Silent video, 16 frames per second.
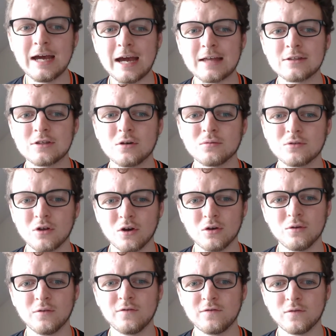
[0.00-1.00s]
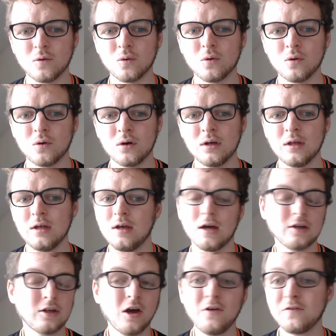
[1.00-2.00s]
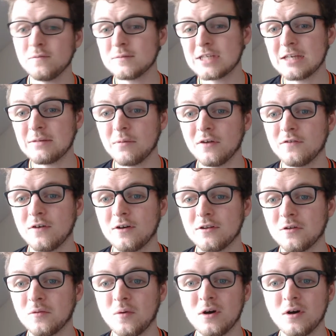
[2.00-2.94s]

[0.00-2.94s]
And I'll go for a goal from Timo Werner.